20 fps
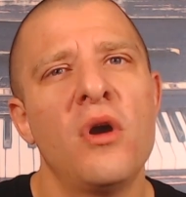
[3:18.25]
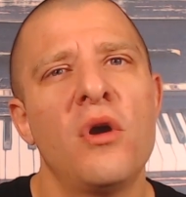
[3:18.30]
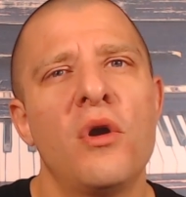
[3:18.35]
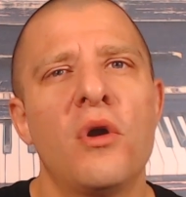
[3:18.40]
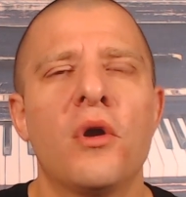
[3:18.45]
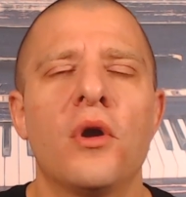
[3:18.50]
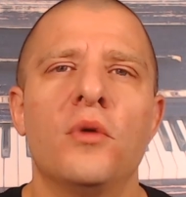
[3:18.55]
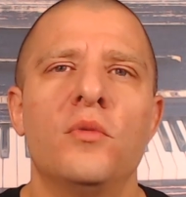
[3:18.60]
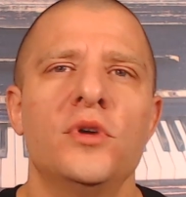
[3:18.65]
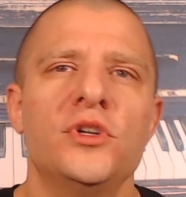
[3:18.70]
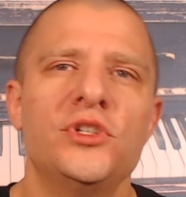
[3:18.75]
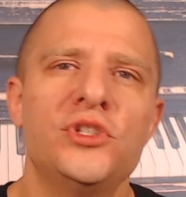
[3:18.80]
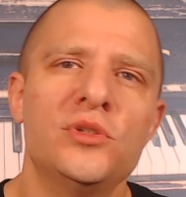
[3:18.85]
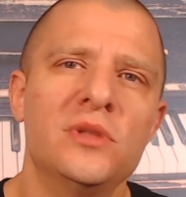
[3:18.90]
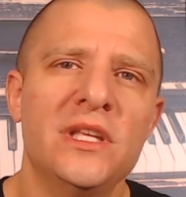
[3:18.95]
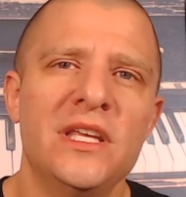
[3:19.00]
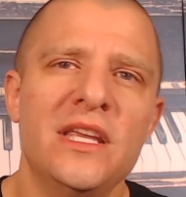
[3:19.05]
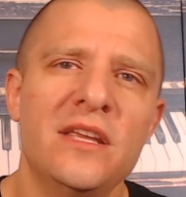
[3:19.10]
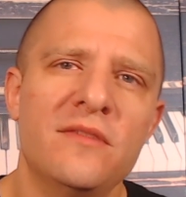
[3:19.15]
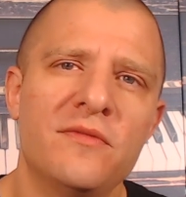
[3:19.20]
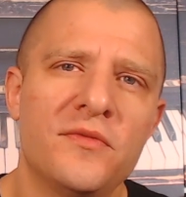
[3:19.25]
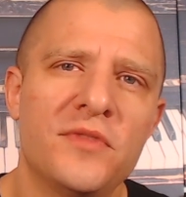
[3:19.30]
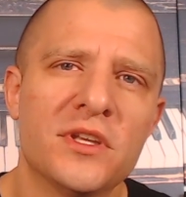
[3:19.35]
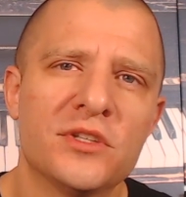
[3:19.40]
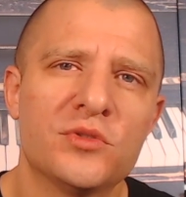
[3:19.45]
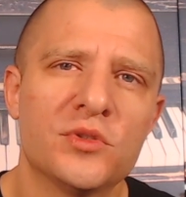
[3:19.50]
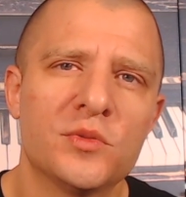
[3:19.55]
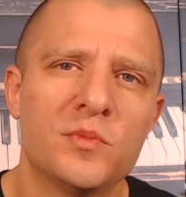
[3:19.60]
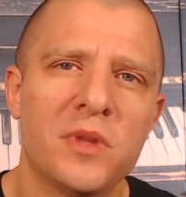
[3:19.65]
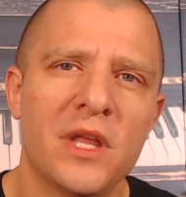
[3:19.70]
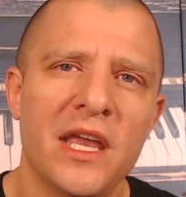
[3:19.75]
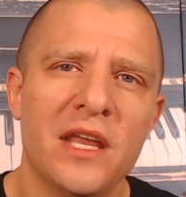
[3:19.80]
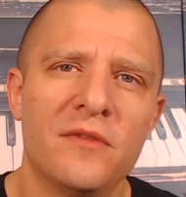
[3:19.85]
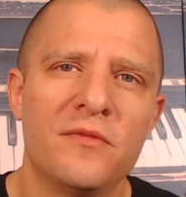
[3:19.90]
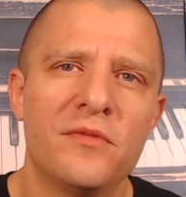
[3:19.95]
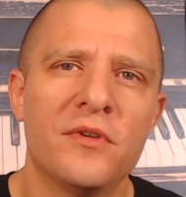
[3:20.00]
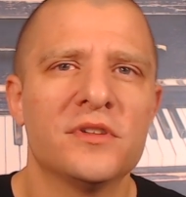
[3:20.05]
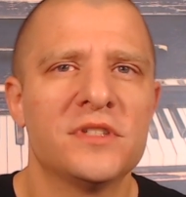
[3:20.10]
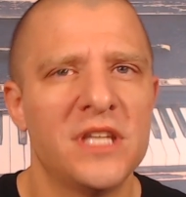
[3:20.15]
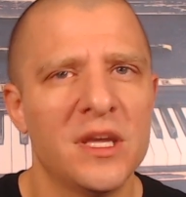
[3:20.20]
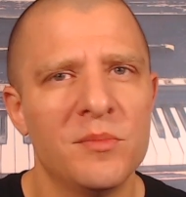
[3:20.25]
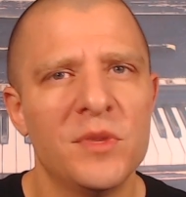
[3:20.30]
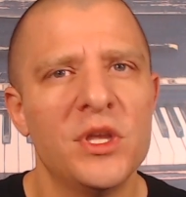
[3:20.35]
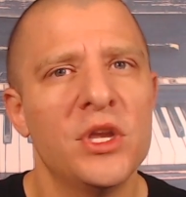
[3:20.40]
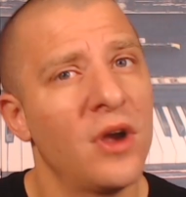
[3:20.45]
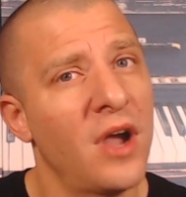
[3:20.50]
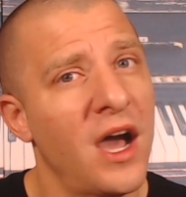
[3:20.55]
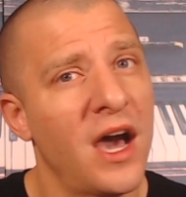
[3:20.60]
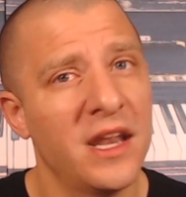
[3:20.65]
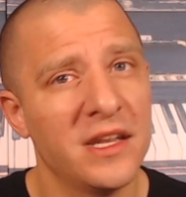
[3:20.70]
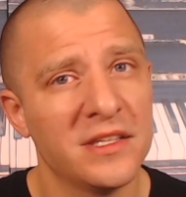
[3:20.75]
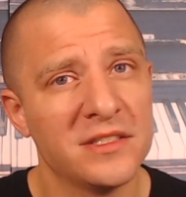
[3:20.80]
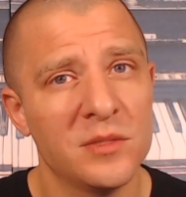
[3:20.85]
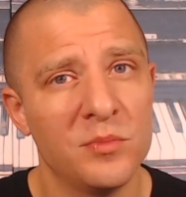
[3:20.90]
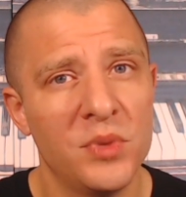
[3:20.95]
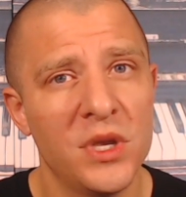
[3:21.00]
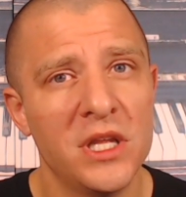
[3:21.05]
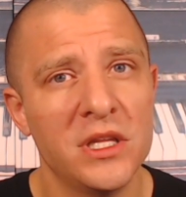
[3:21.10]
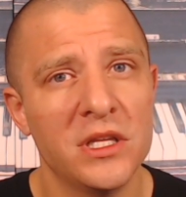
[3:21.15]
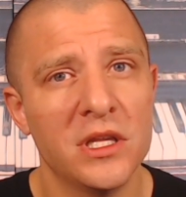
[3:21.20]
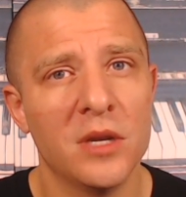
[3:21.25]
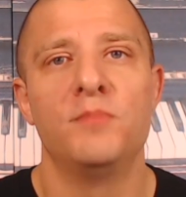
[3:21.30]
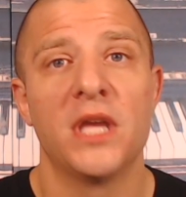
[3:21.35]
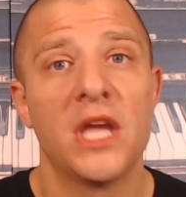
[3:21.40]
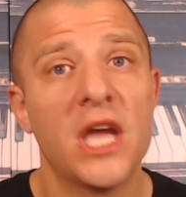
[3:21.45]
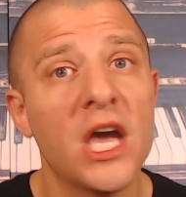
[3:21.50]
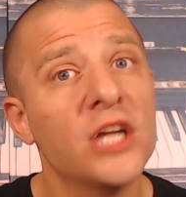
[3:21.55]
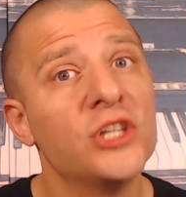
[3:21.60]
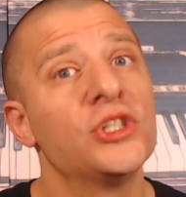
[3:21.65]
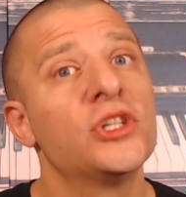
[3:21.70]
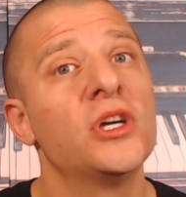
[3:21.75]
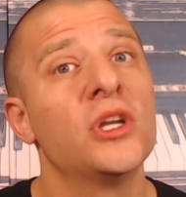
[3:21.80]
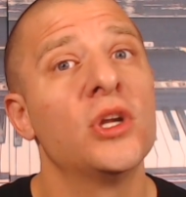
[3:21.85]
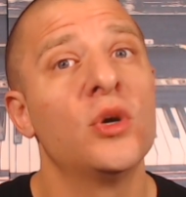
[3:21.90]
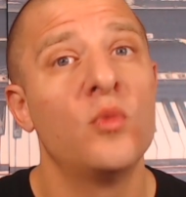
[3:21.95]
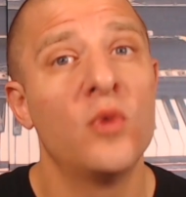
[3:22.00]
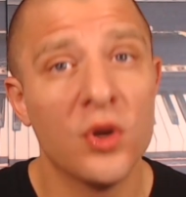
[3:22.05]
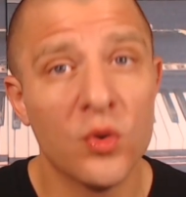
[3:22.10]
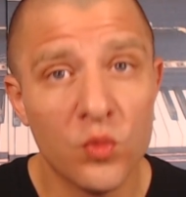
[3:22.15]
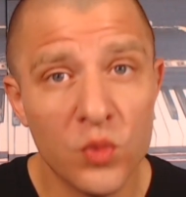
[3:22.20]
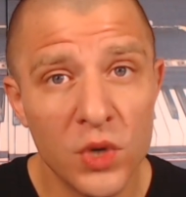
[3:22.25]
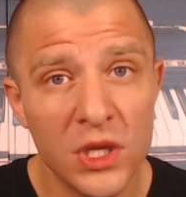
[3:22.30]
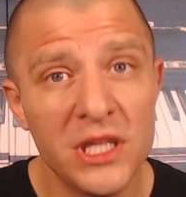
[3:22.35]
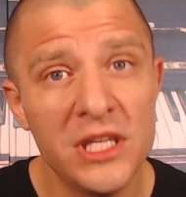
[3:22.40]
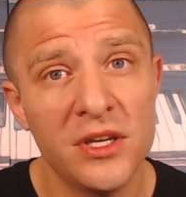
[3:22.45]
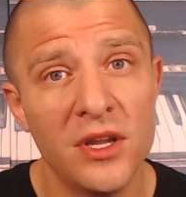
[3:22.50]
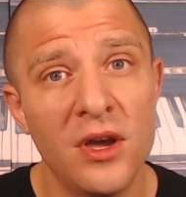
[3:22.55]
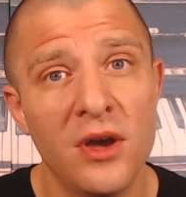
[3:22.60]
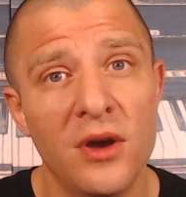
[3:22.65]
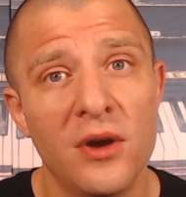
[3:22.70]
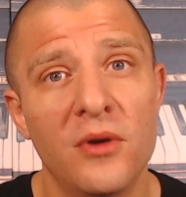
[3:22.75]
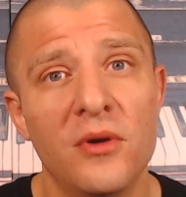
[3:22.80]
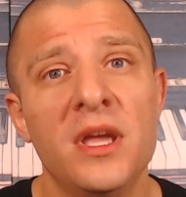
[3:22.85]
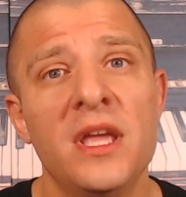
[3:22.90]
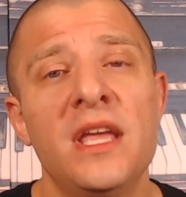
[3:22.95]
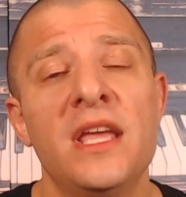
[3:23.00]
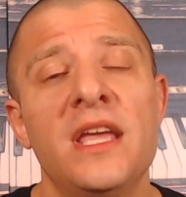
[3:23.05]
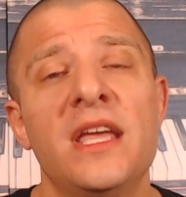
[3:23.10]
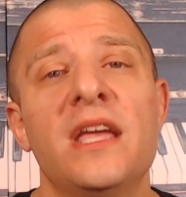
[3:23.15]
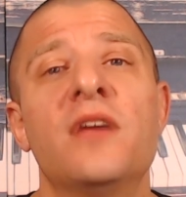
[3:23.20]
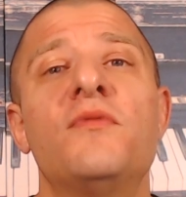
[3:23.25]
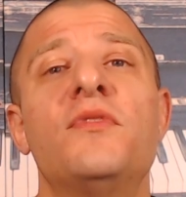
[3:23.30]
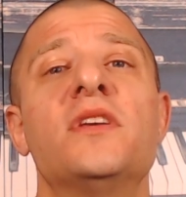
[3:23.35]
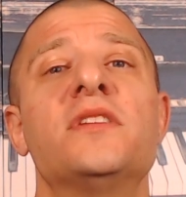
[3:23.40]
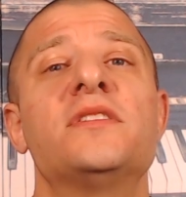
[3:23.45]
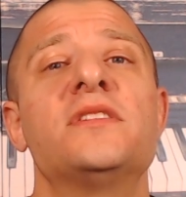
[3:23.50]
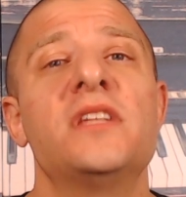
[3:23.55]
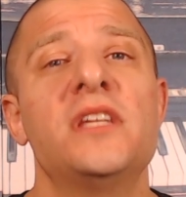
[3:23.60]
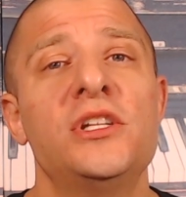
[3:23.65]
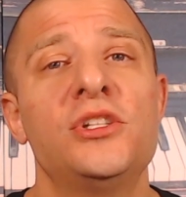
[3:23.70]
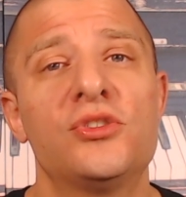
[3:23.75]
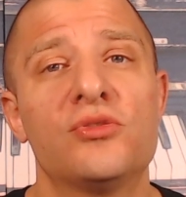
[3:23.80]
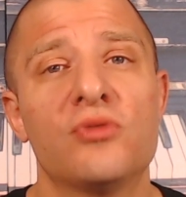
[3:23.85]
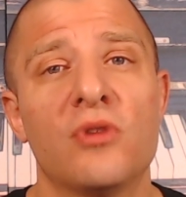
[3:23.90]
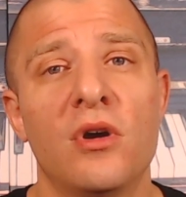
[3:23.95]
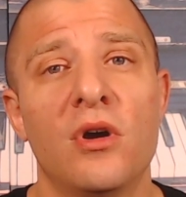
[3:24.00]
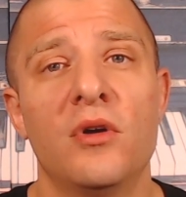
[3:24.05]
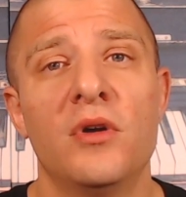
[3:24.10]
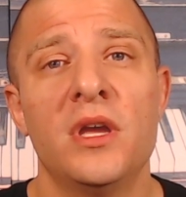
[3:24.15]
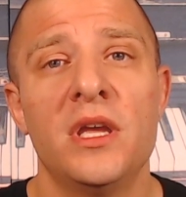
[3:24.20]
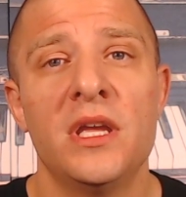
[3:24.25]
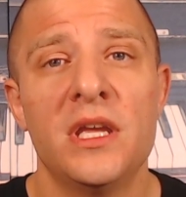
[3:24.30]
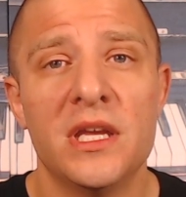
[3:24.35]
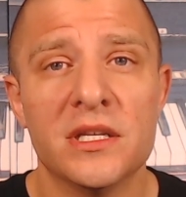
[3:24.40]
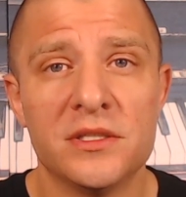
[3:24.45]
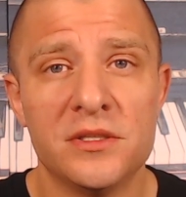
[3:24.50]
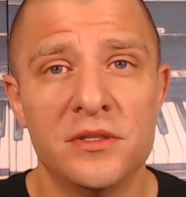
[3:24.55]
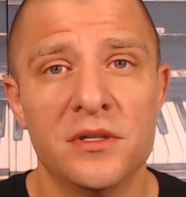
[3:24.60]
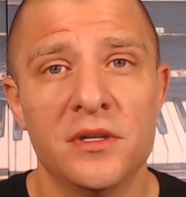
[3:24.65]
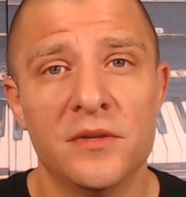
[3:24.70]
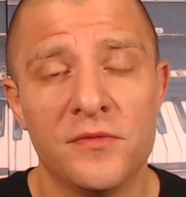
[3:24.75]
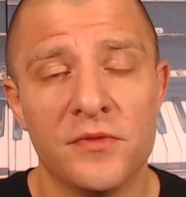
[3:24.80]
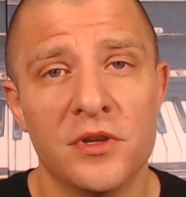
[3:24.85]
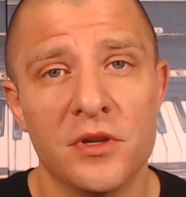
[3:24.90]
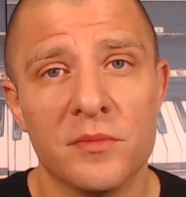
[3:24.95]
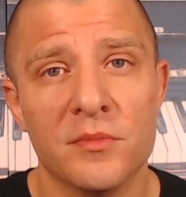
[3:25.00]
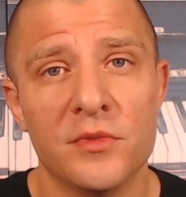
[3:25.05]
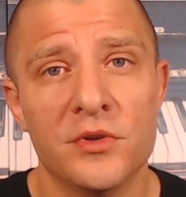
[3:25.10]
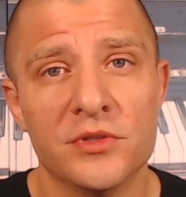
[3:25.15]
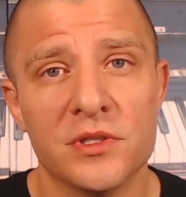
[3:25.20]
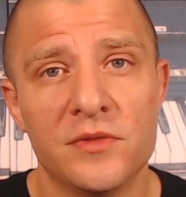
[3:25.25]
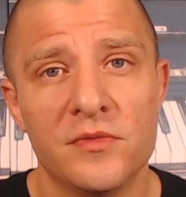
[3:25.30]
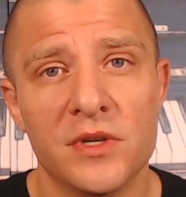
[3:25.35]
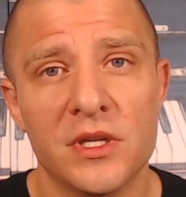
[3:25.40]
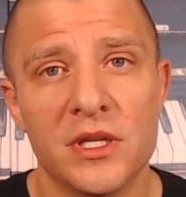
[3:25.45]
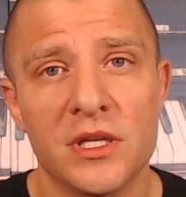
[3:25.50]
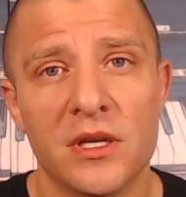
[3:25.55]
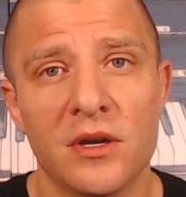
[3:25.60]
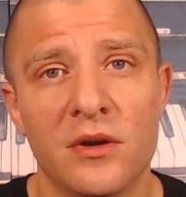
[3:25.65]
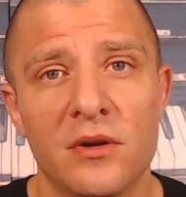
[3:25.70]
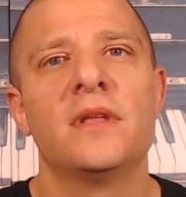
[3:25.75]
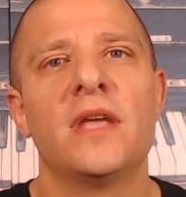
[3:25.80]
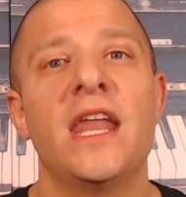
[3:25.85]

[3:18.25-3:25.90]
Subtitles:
Or would you leave if this was playing first? Give me your honest opinion, because you're going to want to really know if this intro is good for your music video.